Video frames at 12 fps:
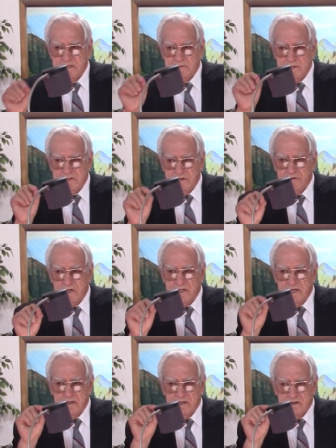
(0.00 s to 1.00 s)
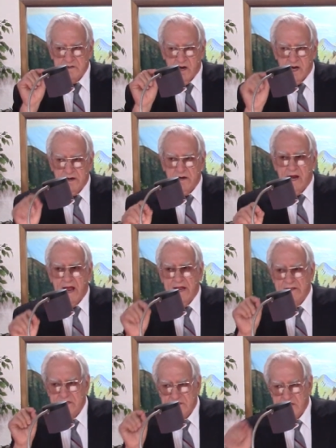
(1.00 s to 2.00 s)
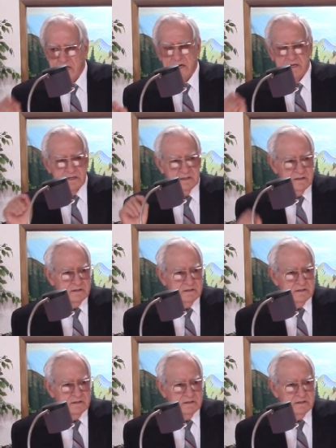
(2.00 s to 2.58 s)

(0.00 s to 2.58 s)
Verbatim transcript: specifically the daughter and the son